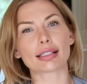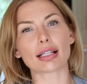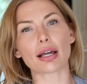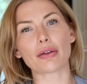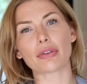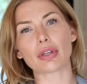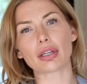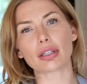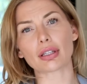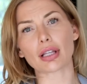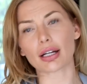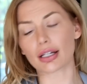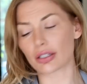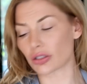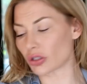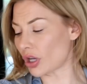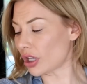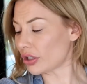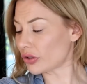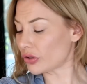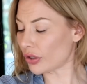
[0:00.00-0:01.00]
something that
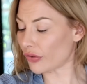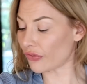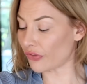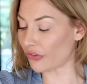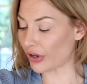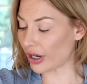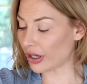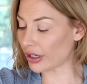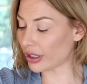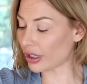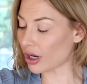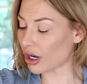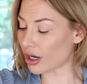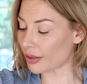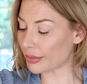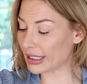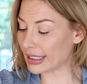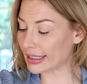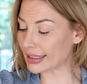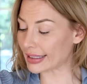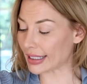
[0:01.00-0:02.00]
is not very
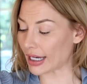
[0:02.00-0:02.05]
common in